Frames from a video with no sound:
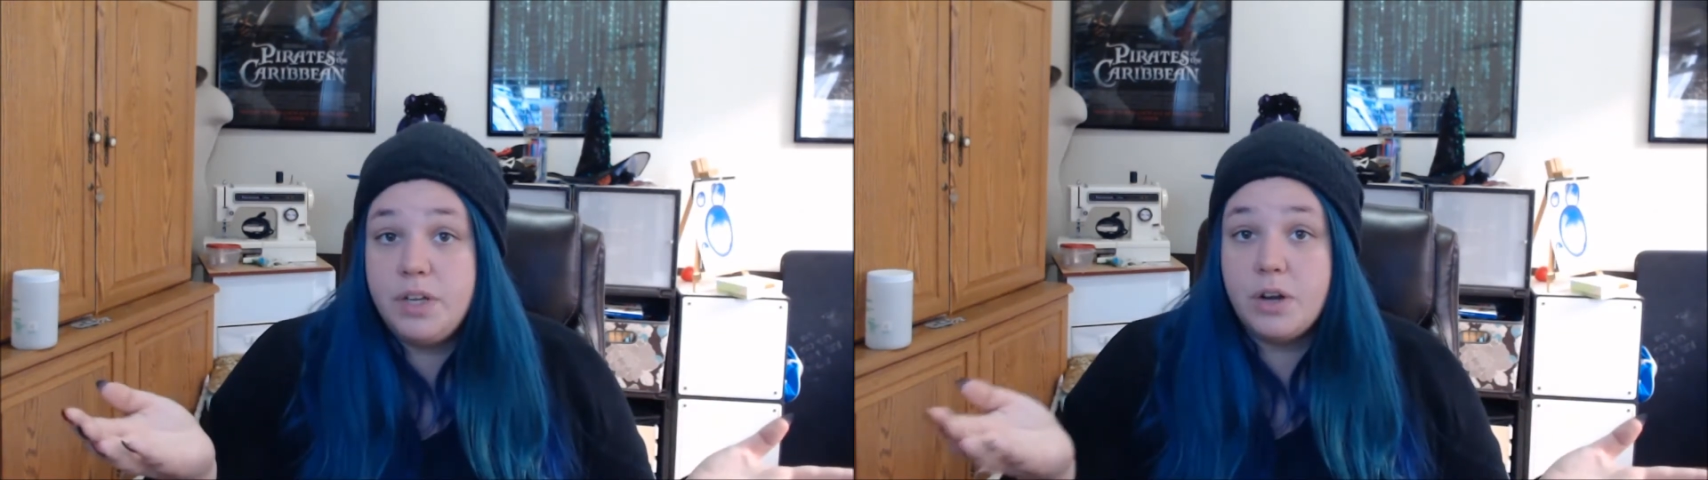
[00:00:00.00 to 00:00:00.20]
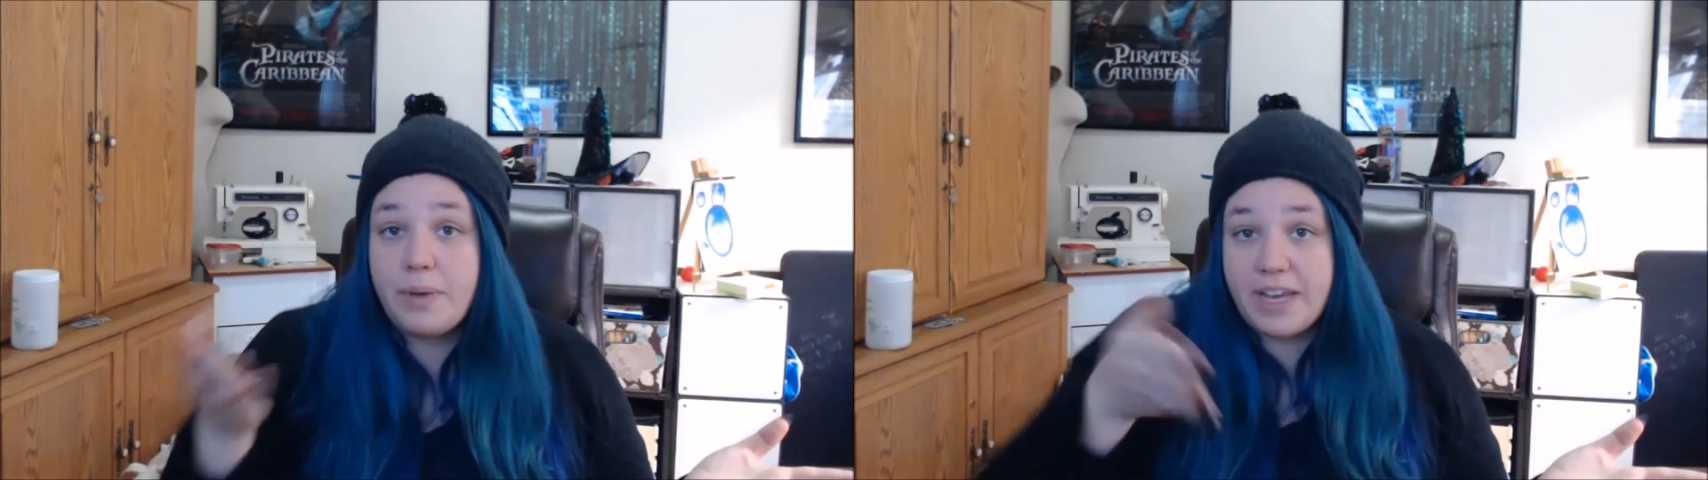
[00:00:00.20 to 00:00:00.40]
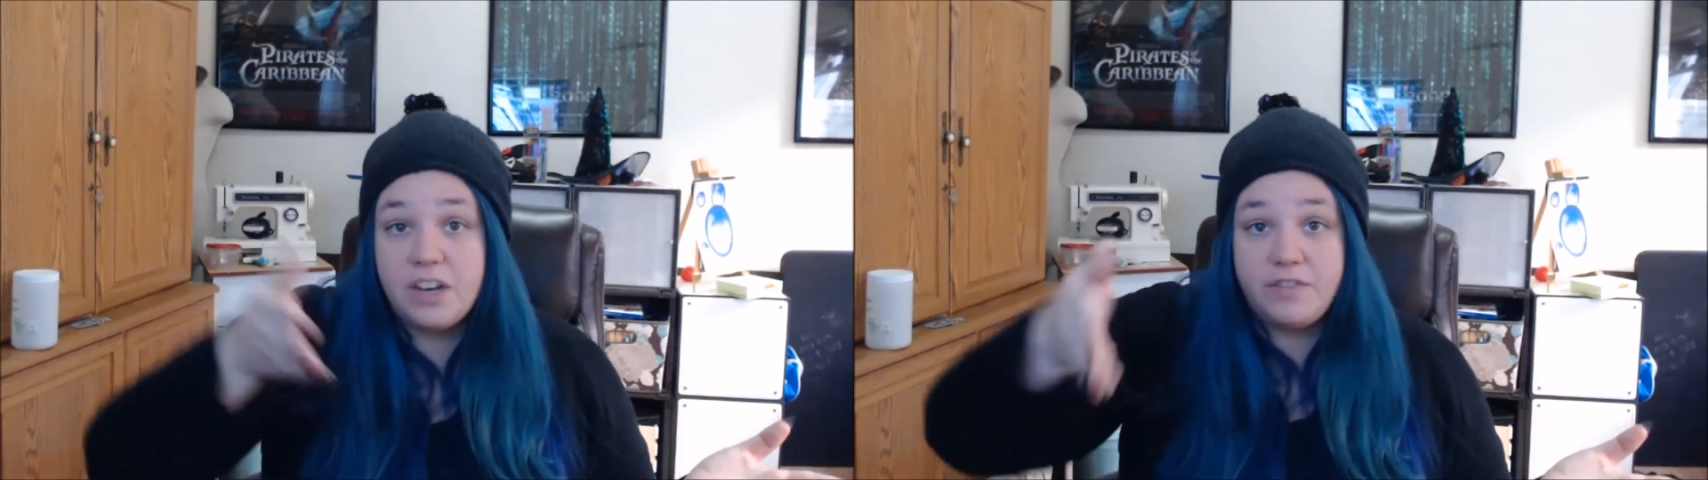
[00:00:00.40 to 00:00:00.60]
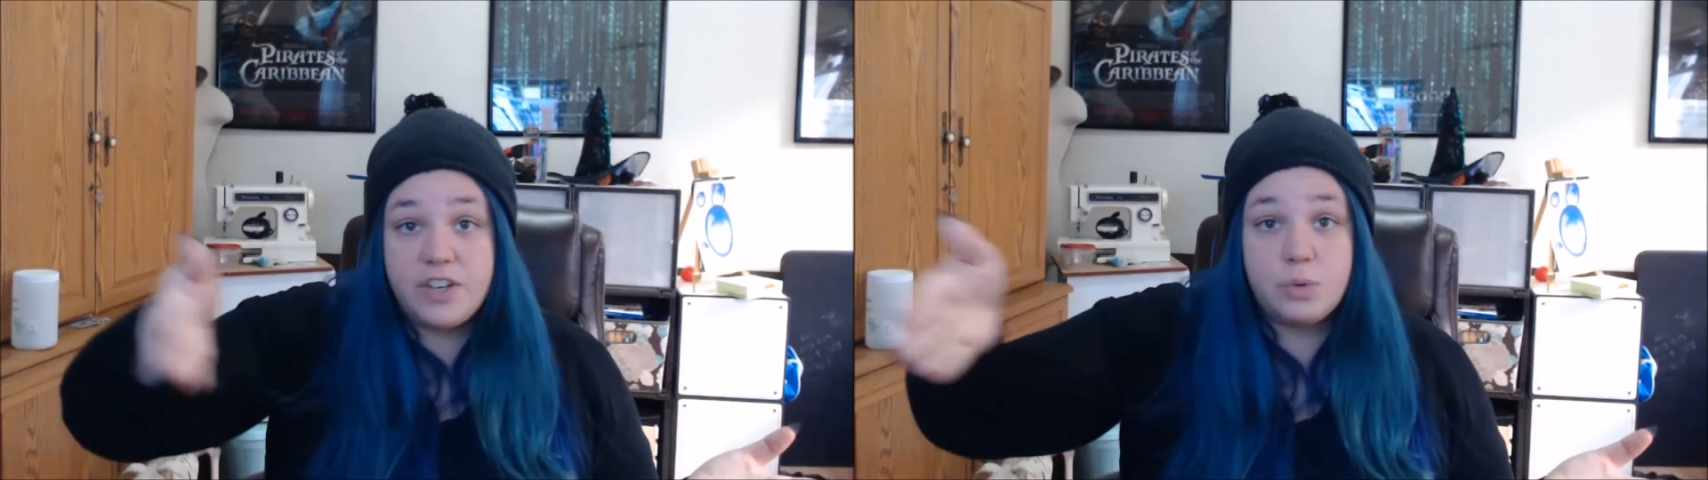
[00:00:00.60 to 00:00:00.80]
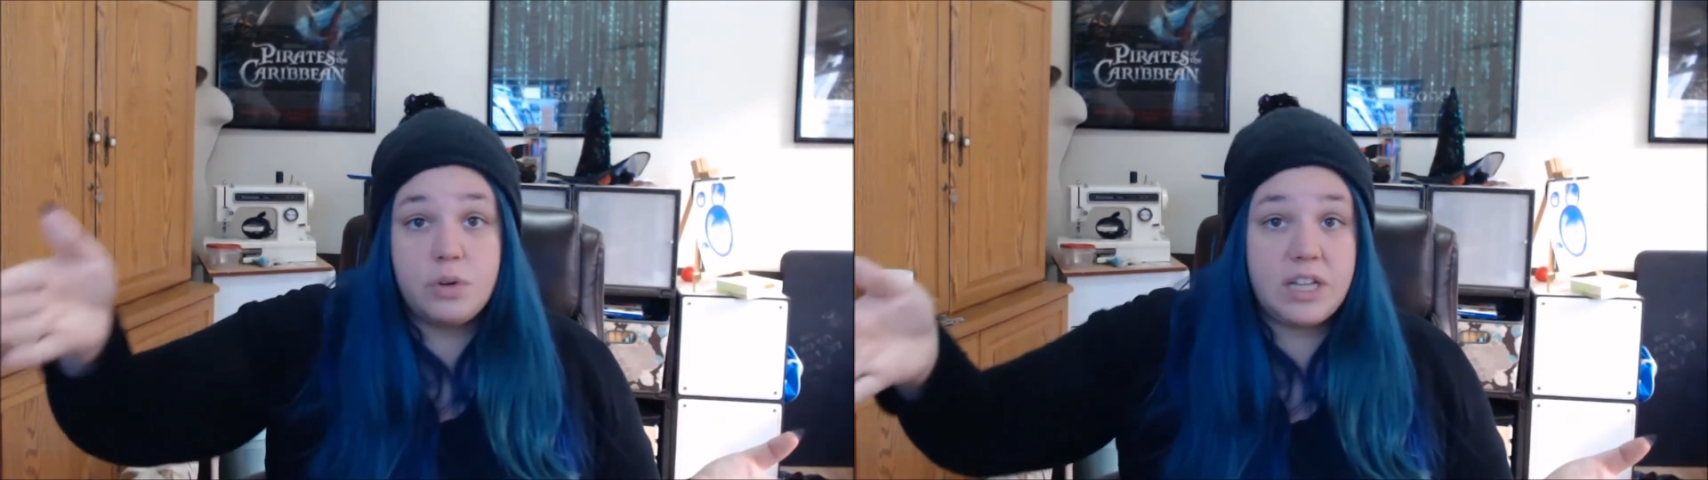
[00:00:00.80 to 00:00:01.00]
my
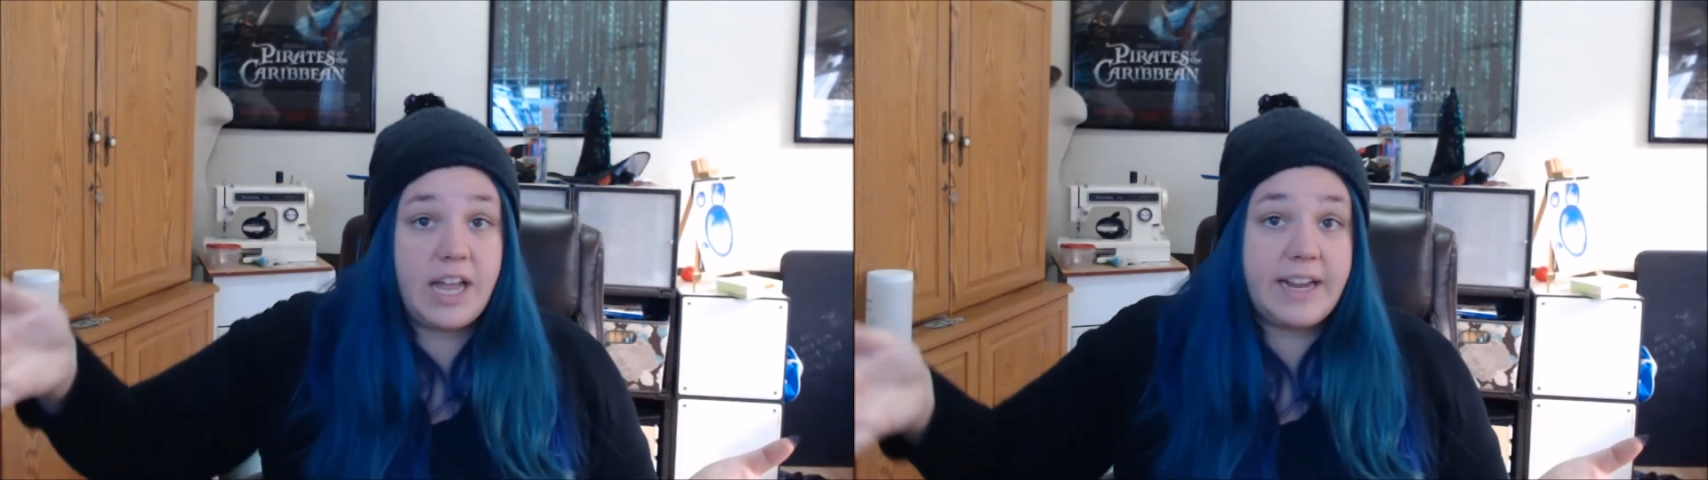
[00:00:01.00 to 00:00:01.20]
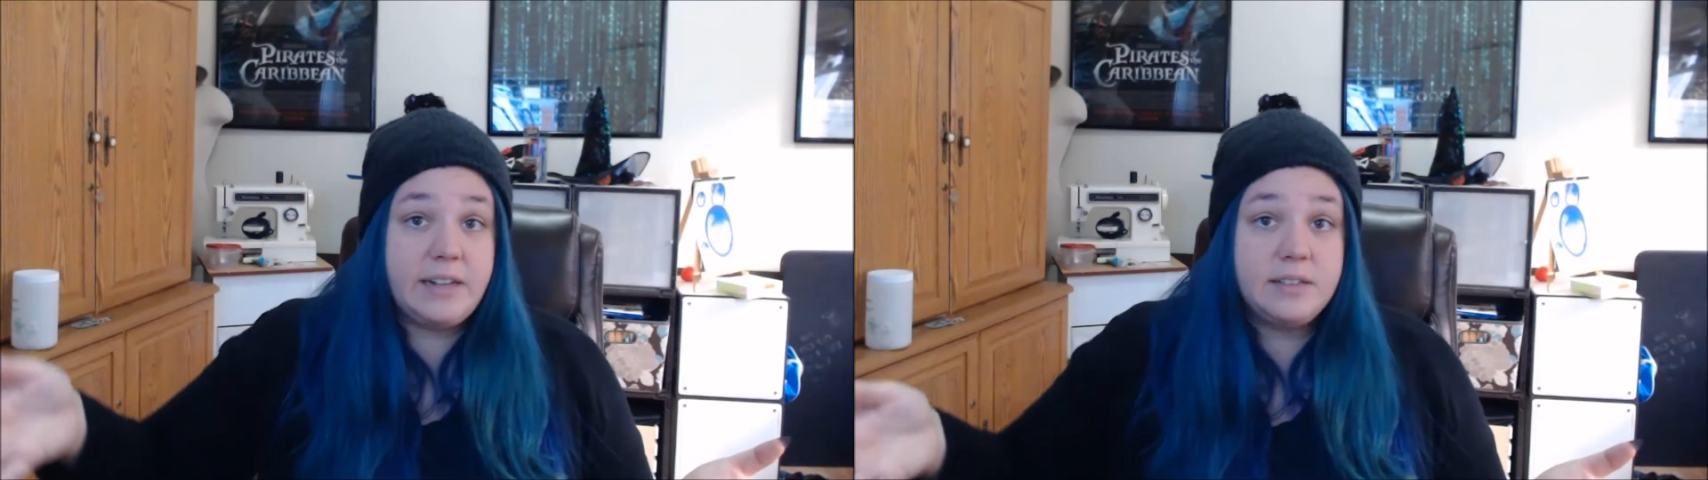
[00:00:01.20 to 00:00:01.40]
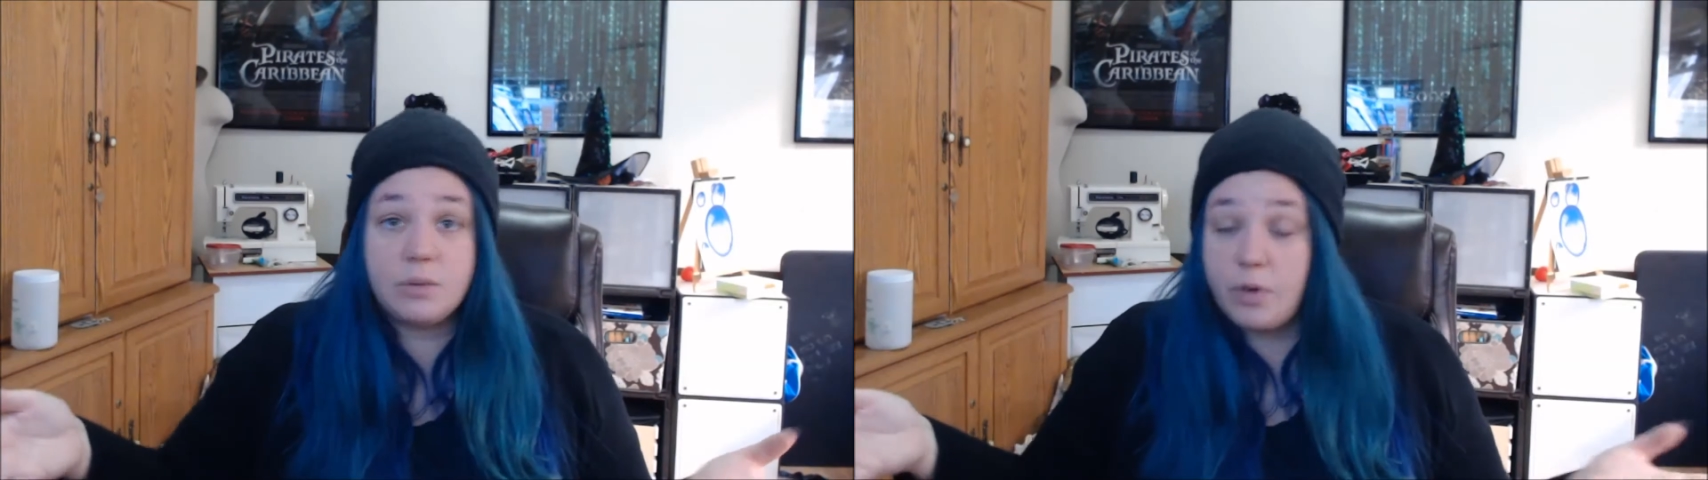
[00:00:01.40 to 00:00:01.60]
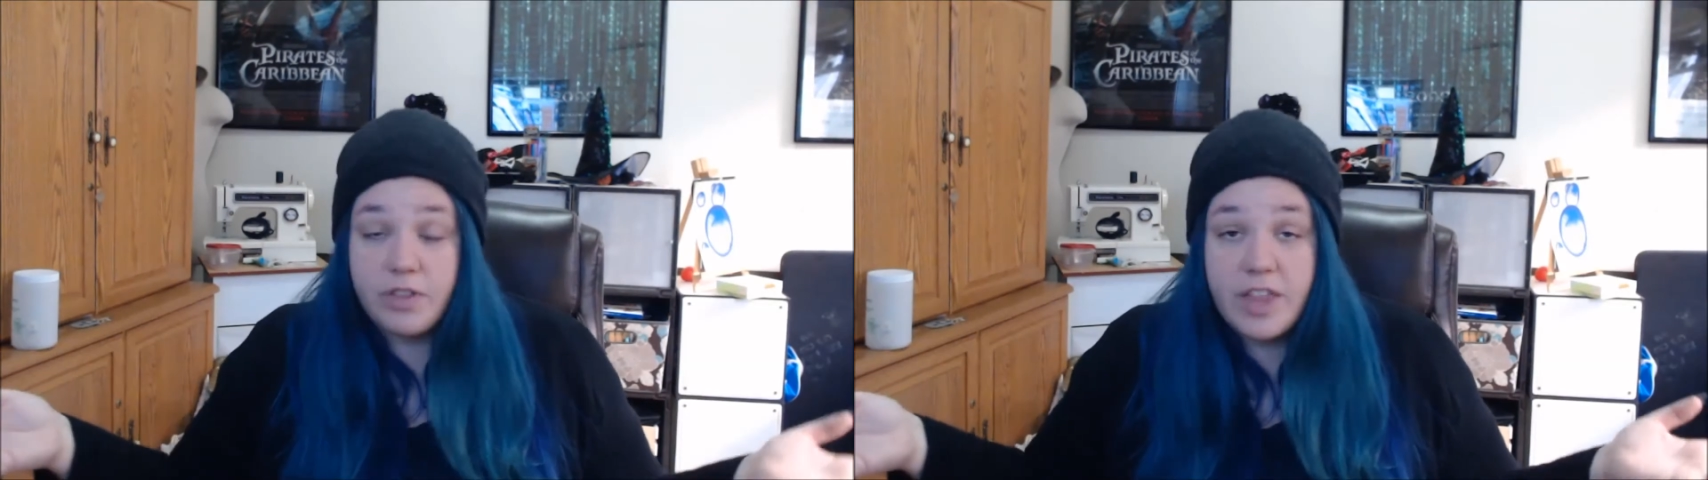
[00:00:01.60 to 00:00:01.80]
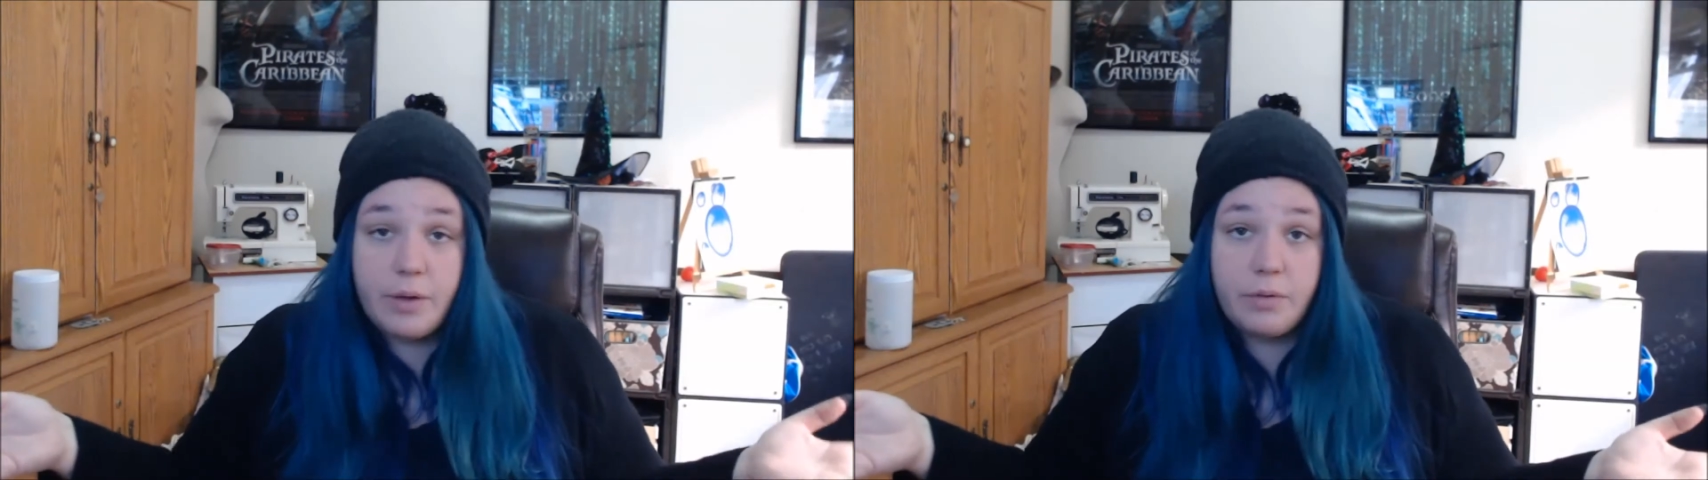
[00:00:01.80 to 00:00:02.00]
individual clients and
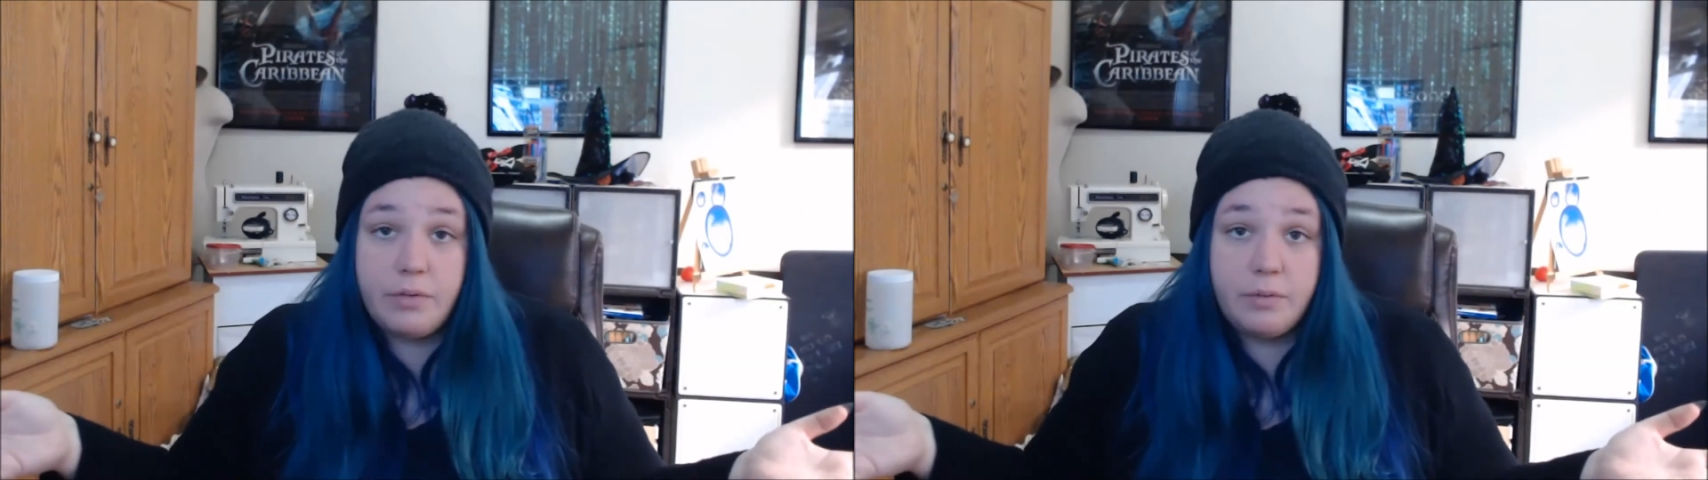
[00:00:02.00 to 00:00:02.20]
whether they